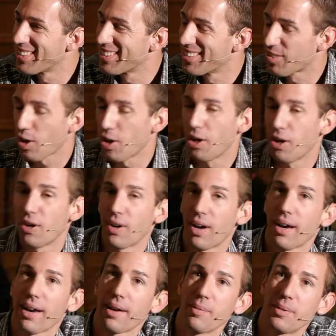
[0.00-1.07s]
So
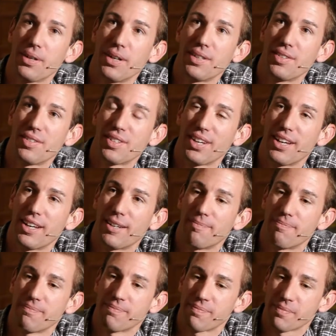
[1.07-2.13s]
I was...
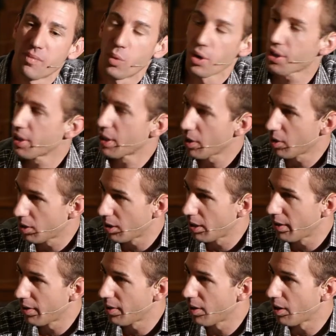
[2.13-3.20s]
working
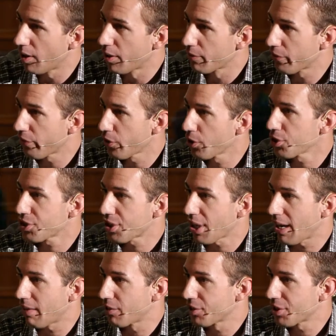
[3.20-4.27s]
on our first
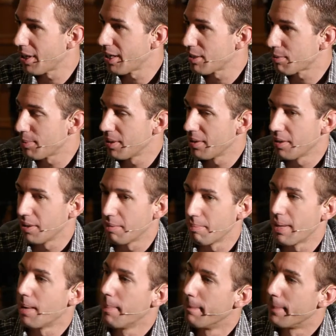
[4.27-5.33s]
advertisement in
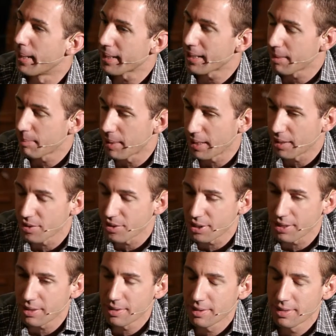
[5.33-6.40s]
Mountain Biking
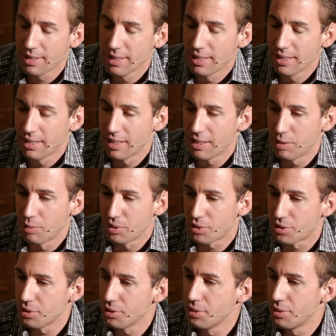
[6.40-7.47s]
magazine. It was
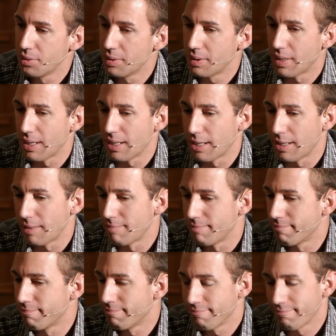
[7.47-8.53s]
due
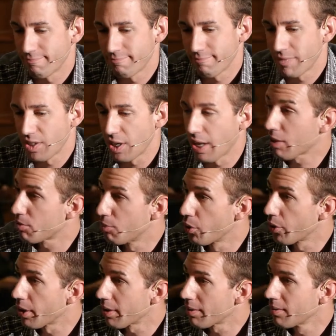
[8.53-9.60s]
the next
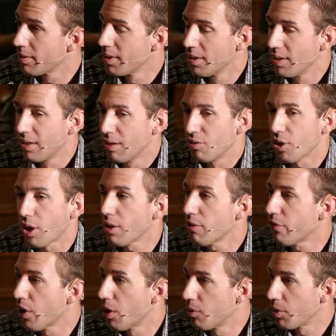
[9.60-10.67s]
morning. I was on the
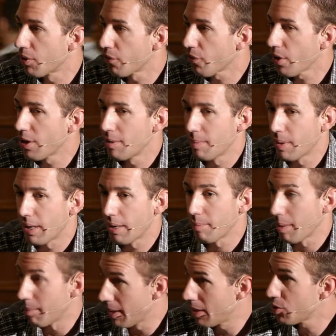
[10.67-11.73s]
phone with a friend of mine,
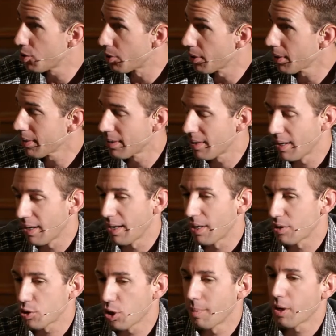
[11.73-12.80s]
my mentor, and I
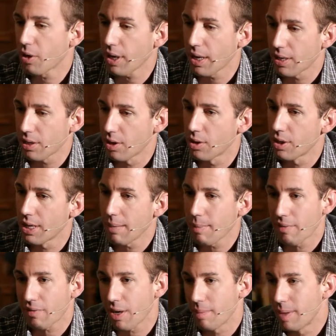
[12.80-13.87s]
told him, okay, the name
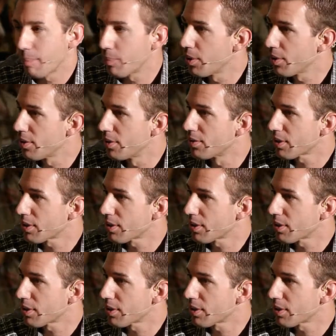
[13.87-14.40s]
I've come up with is